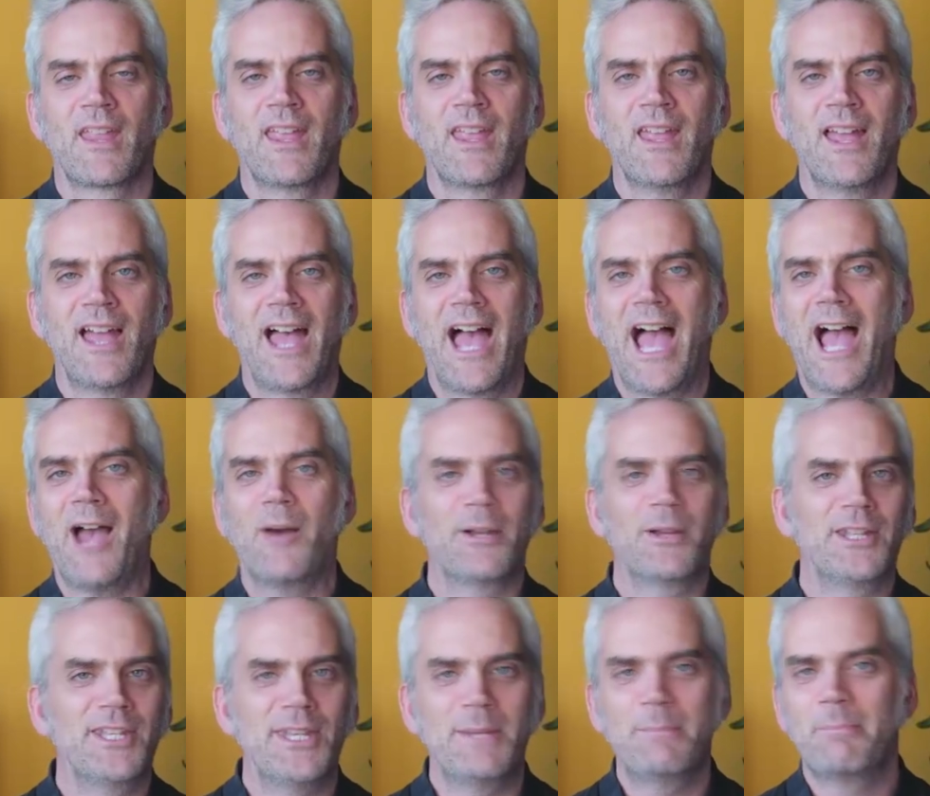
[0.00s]

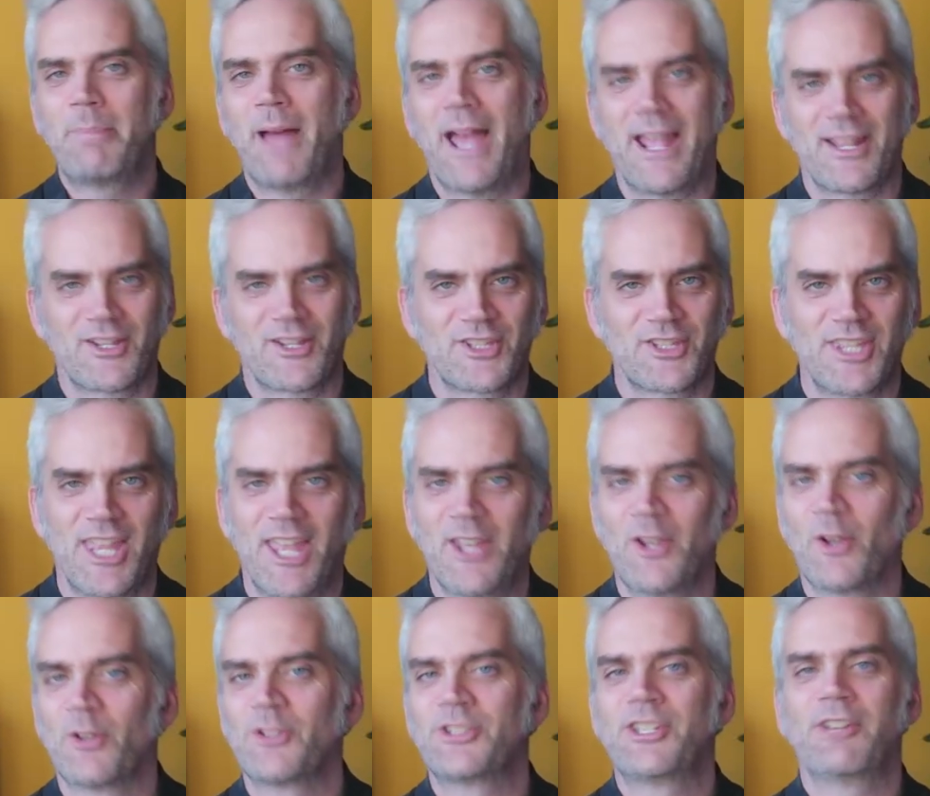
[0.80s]
How it impacts
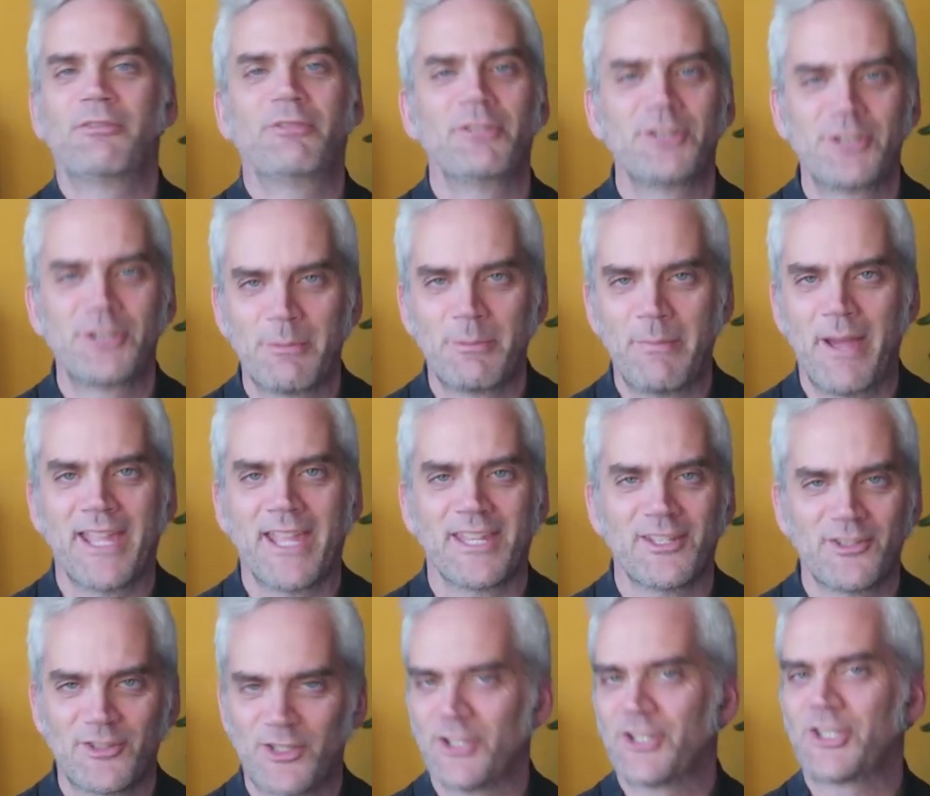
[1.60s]
then on different
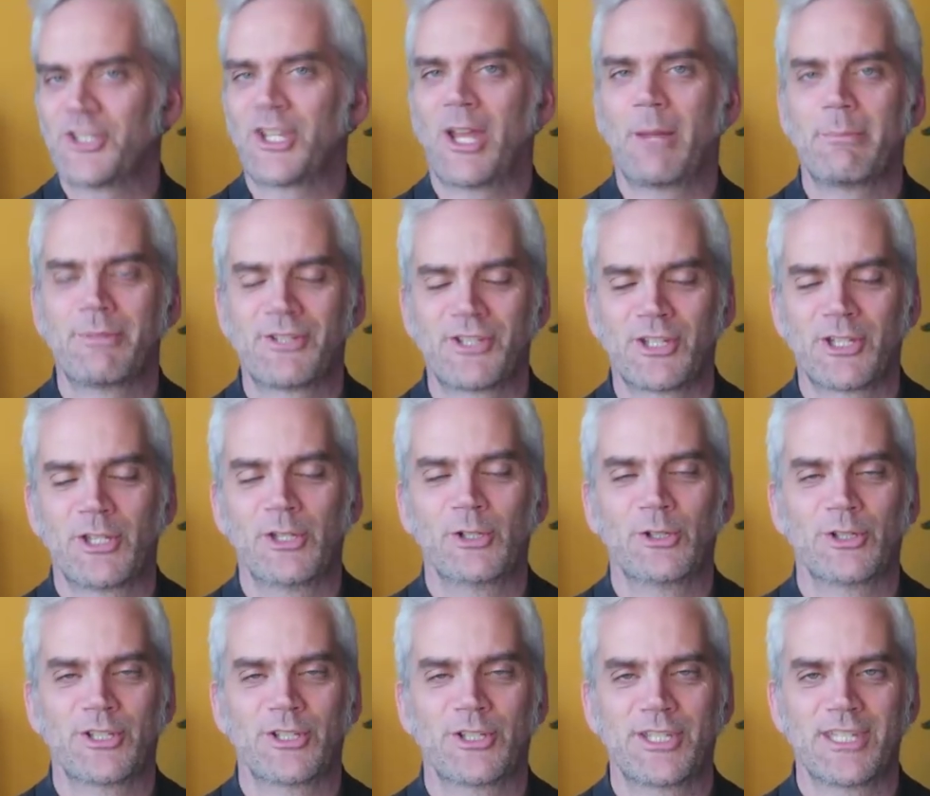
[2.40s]
domains, and
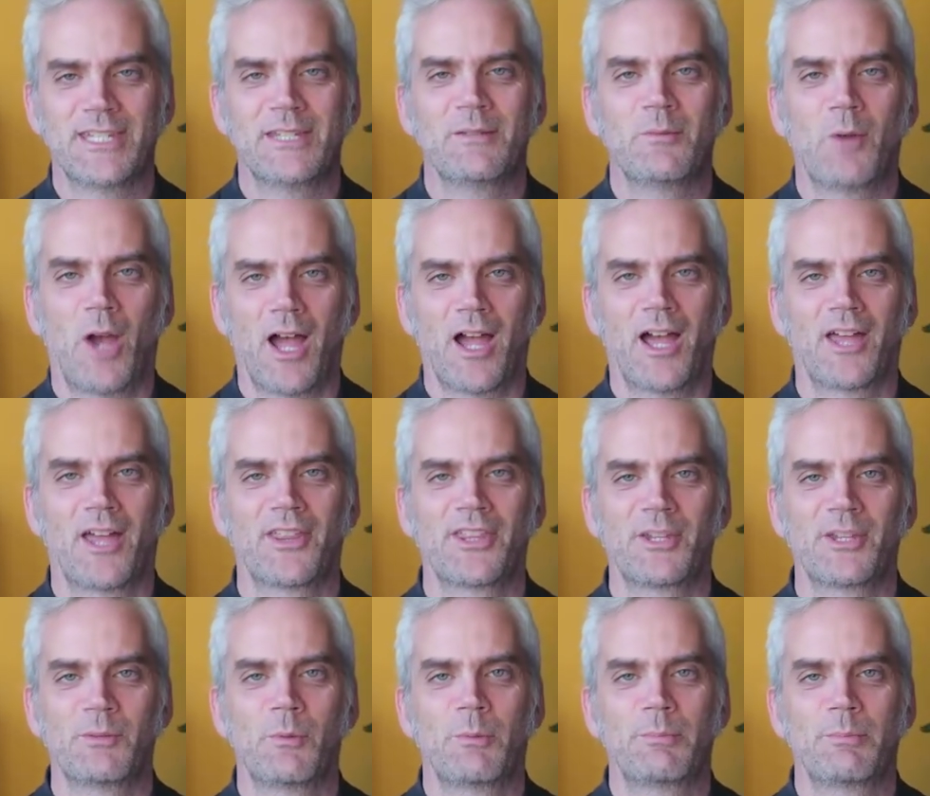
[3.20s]
cybersecurity, I
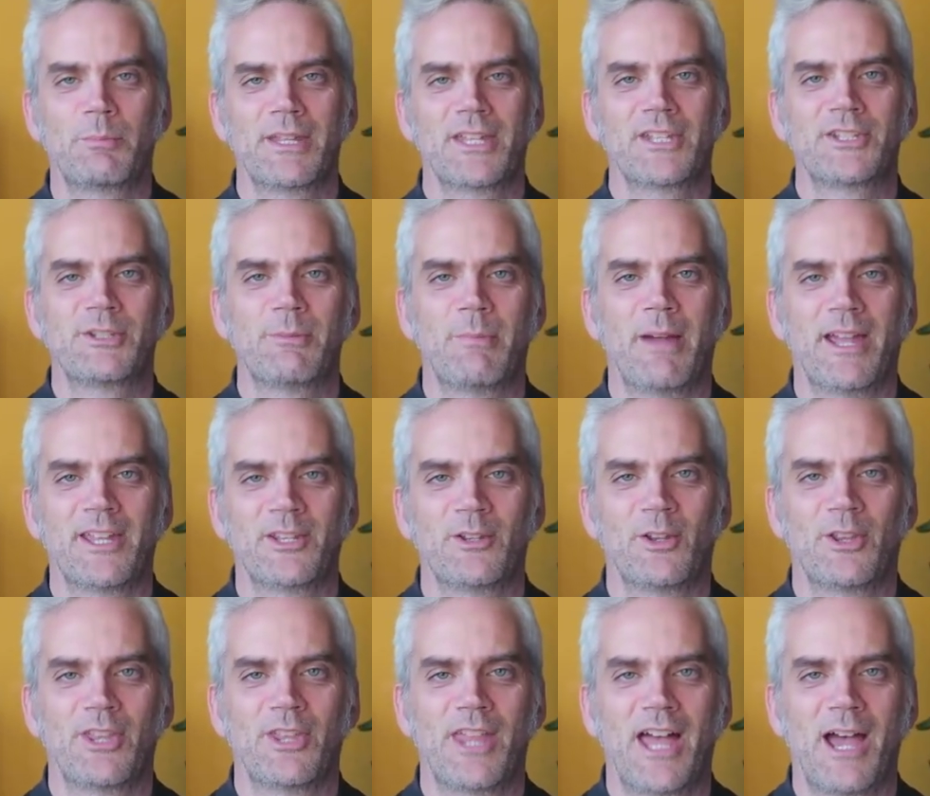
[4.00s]
think, would be a
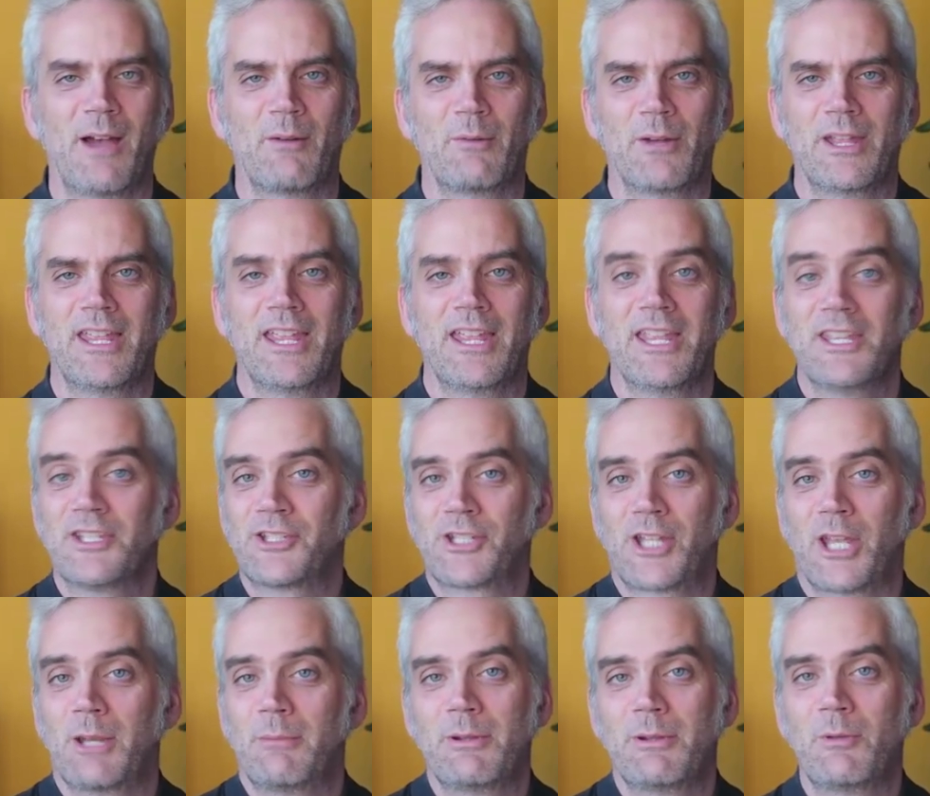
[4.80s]
domain on that, is
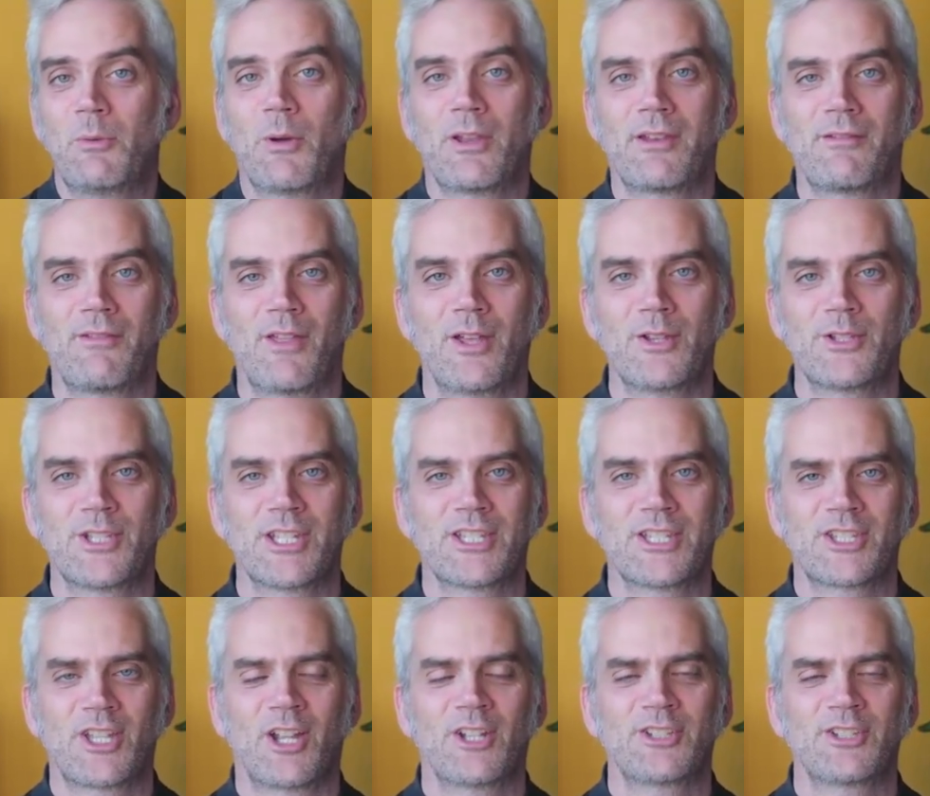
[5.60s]
going to be one of those
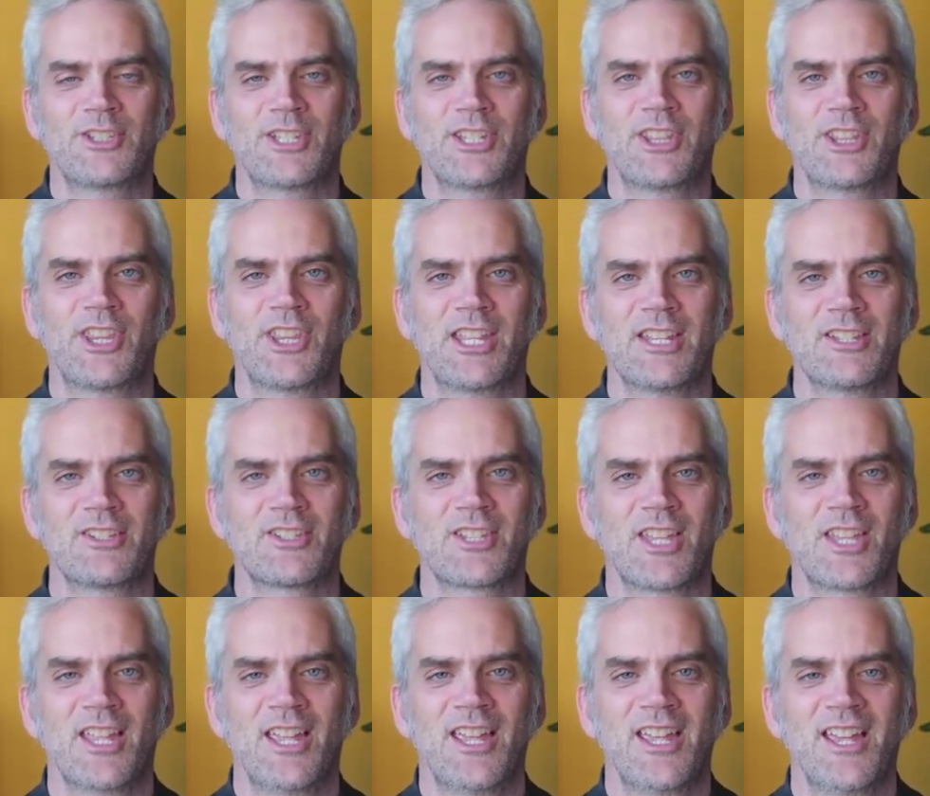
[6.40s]
exciting
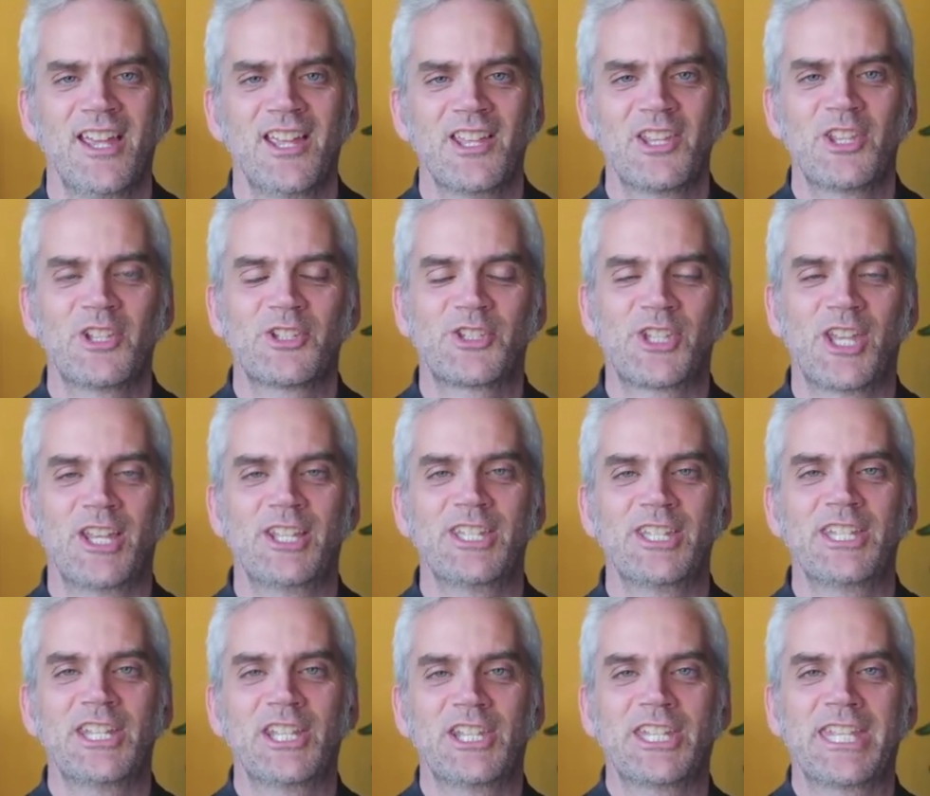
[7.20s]
things that's
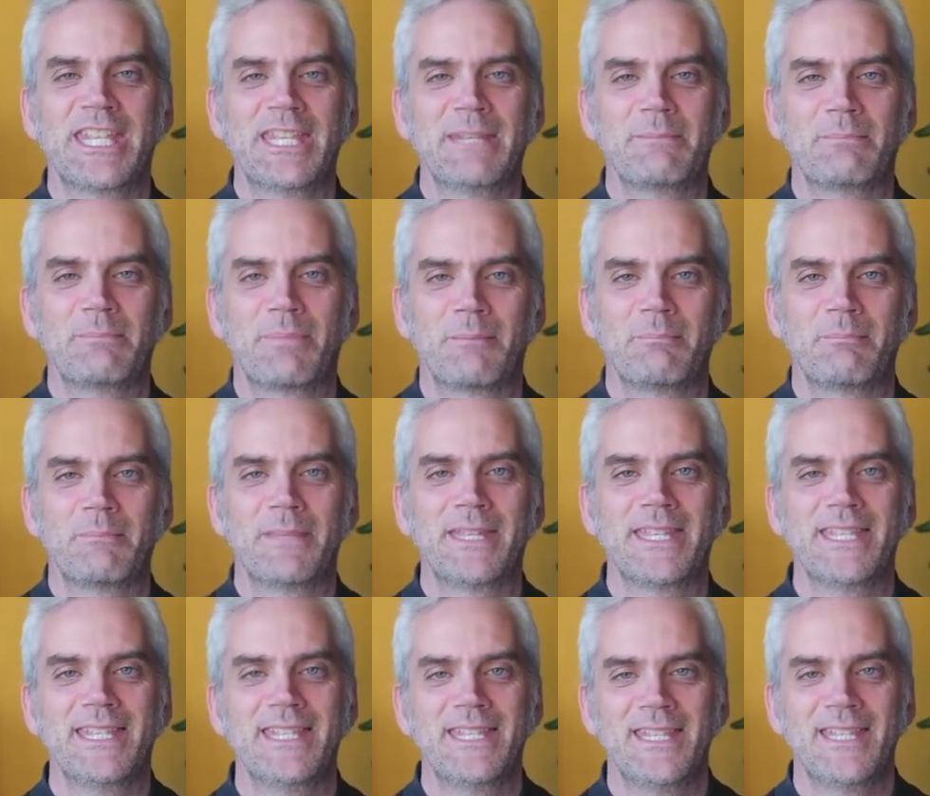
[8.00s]
certainly going to keep
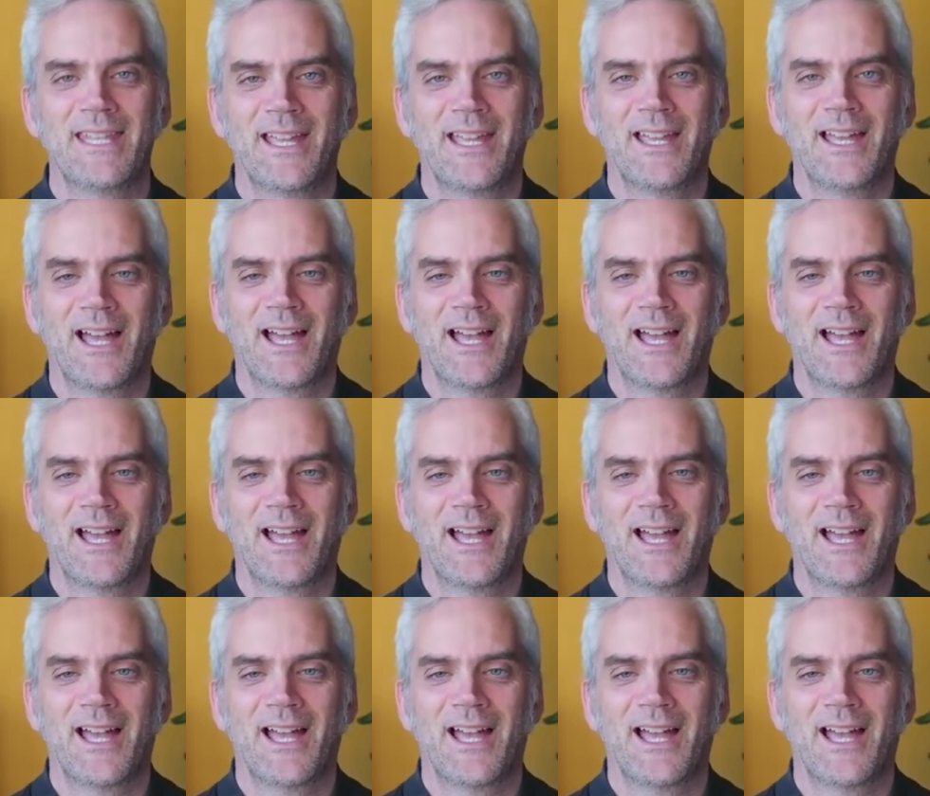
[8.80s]
me.